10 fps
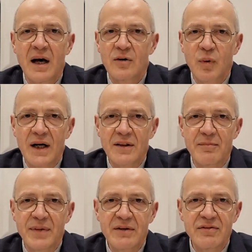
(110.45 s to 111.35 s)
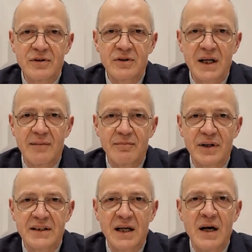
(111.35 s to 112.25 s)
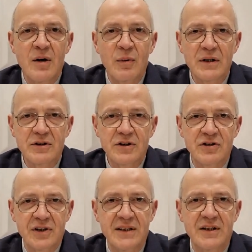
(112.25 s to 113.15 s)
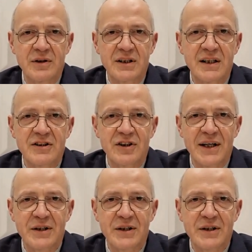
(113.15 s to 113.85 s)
And while the big food companies will strenuously try